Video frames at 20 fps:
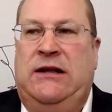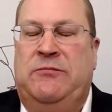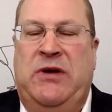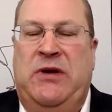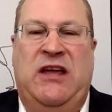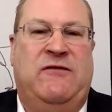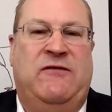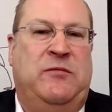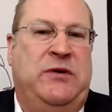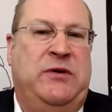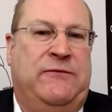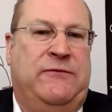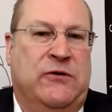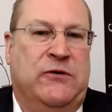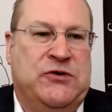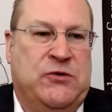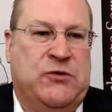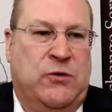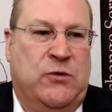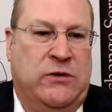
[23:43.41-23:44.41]
It may even be
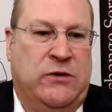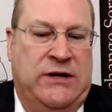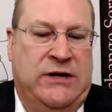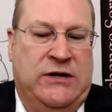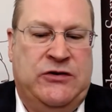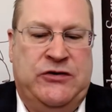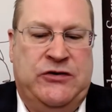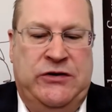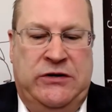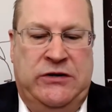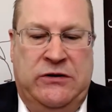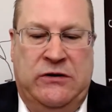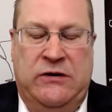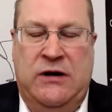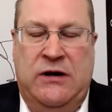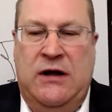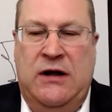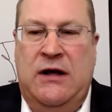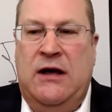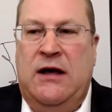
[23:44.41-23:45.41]
first quarter next year.